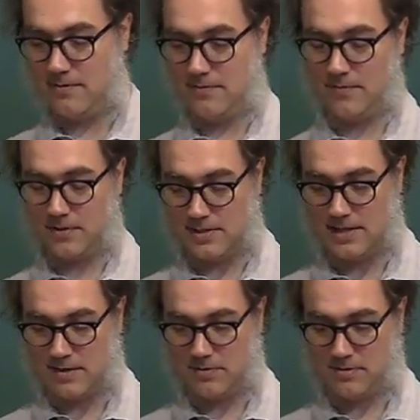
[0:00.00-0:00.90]
what is
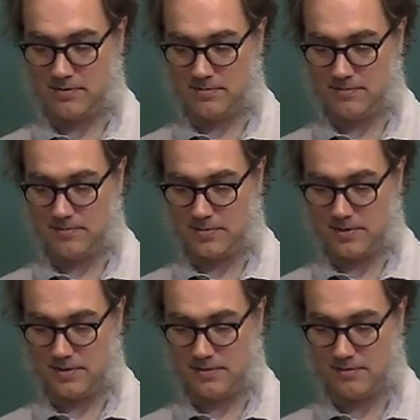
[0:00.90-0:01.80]
our,
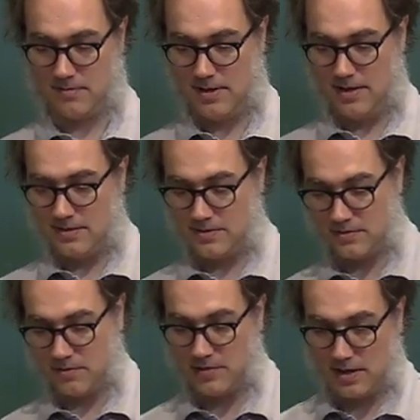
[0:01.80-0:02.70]

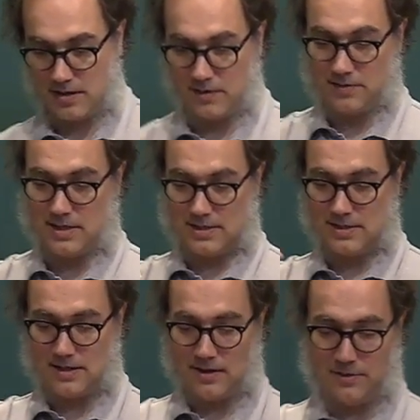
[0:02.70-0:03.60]
so we are on
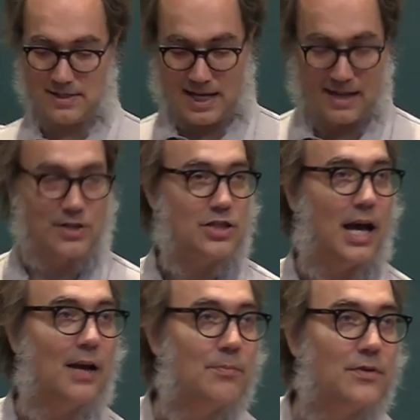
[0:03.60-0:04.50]
this energy
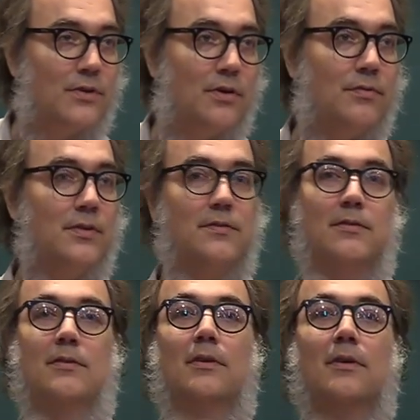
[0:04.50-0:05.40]
hypersurface,
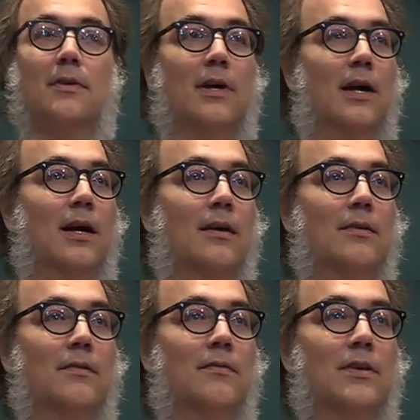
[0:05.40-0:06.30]

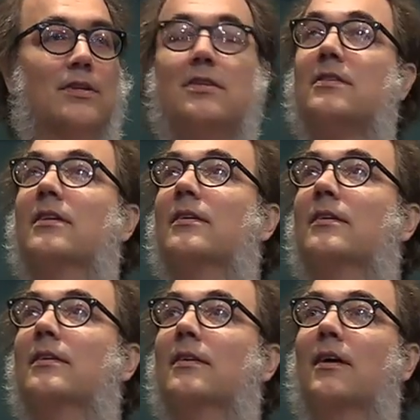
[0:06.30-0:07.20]
which is
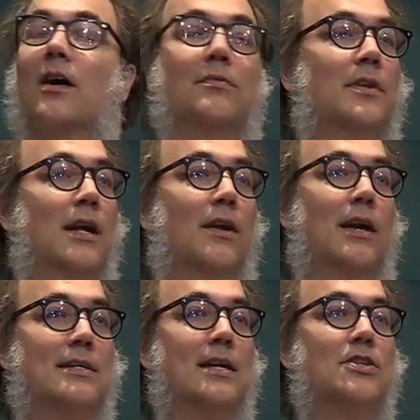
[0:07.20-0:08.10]
of the
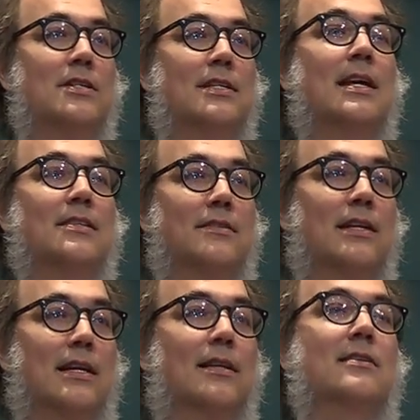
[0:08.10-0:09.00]
regularization is an
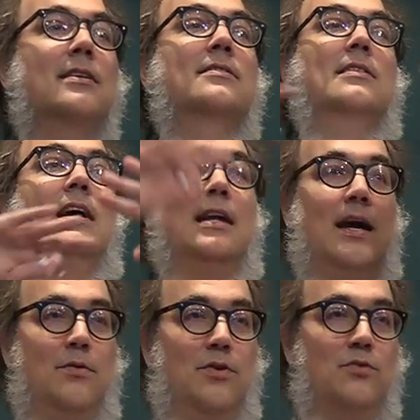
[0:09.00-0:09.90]
S3. That's like
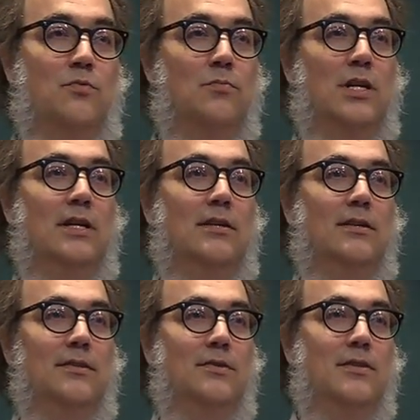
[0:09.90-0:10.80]
our room here.
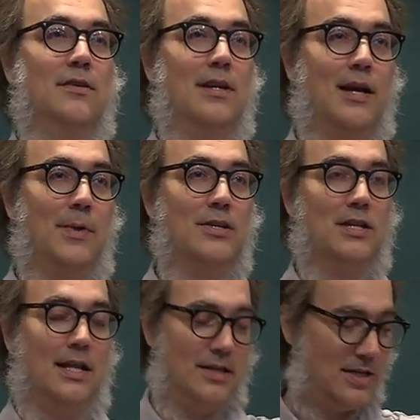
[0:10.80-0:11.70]
So it's
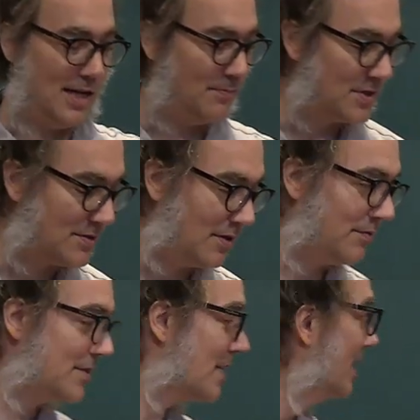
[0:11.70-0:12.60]
three-dimensional energy
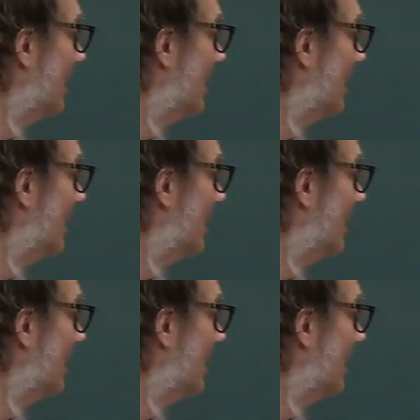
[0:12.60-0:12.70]
hypersurface.